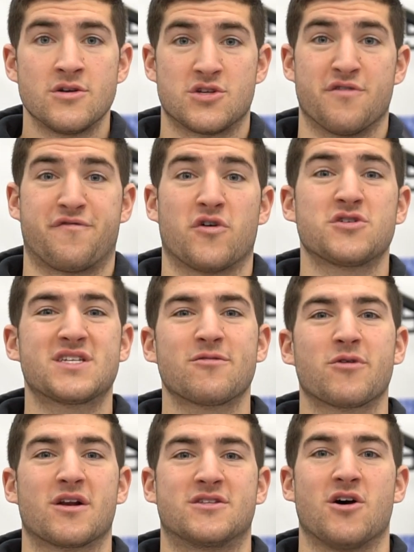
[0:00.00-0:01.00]
So the first thing
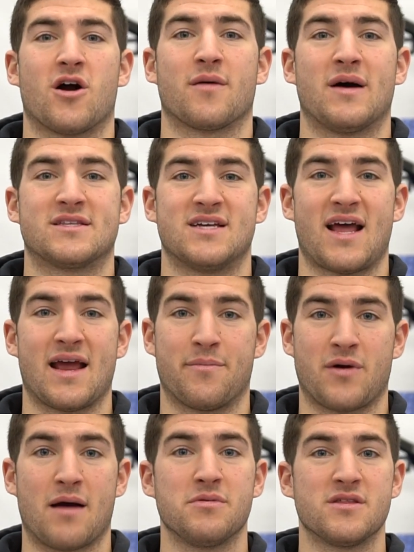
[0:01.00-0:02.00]
we're going to talk about today, and
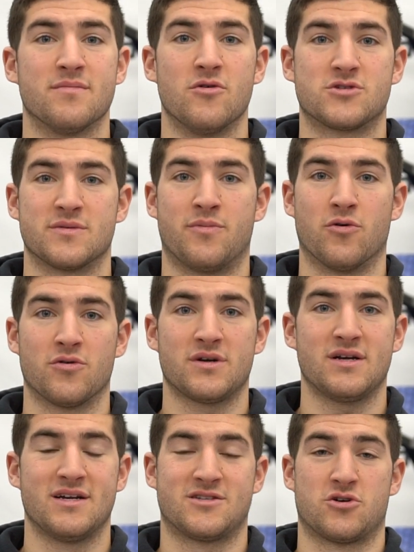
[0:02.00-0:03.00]
probably the most
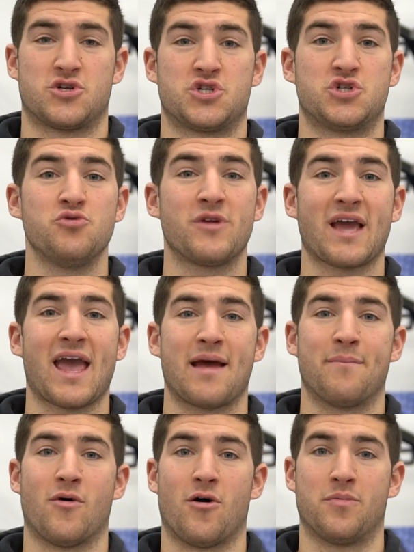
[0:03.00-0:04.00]
important, is our shooting
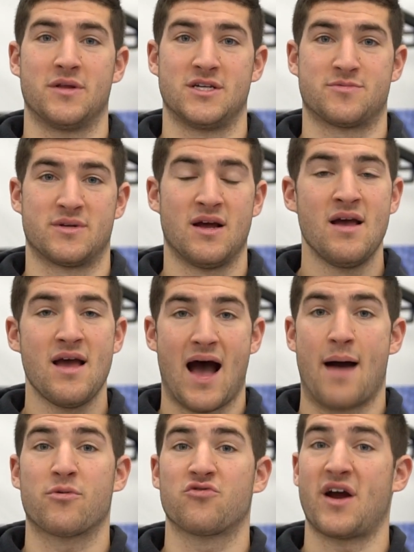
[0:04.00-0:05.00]
hand ball placement.
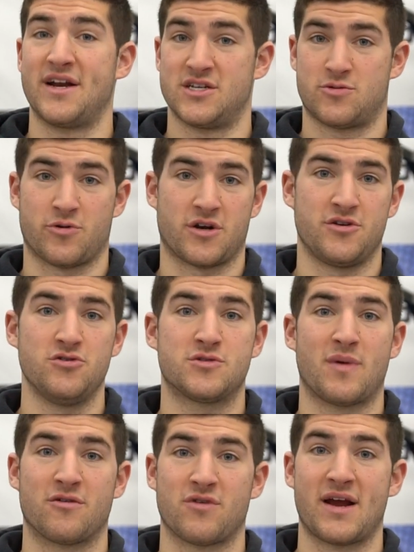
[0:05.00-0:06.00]
I'm a righty, so we're going to
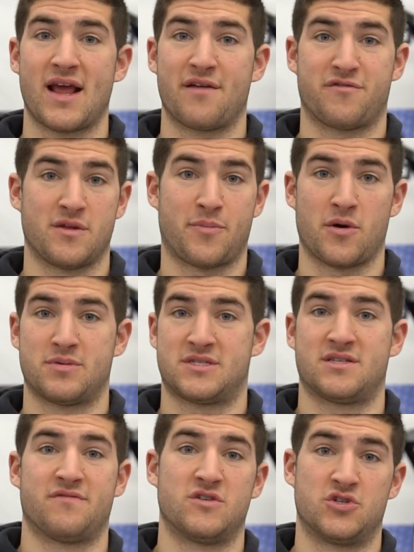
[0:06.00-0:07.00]
use my right hand for the
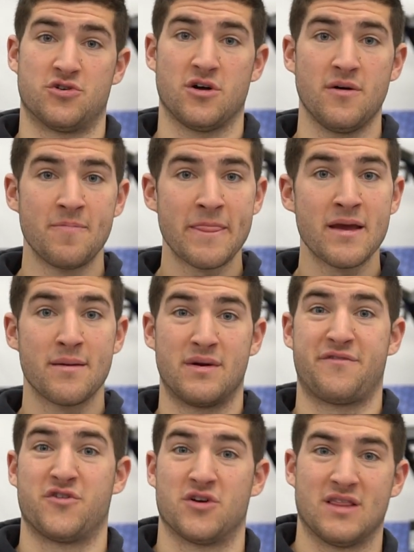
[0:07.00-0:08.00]
purposes of the drill.
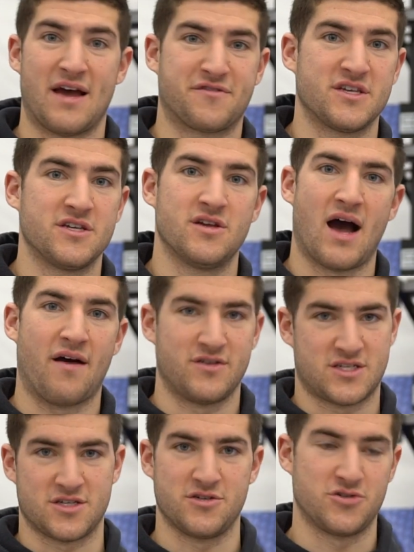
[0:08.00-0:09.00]
But if you're a lefty,
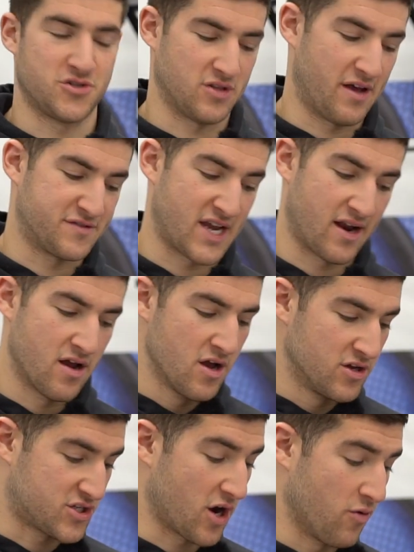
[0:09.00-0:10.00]
obviously use your left hand.
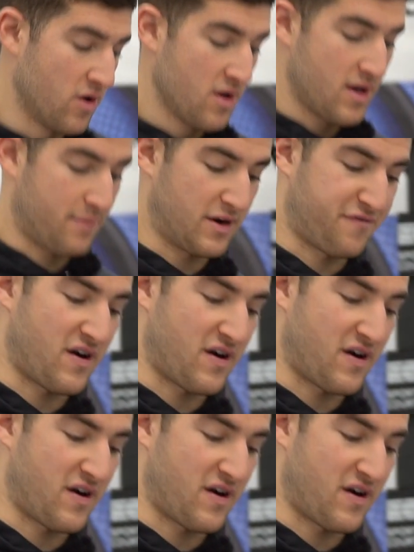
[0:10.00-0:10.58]
So I'm going to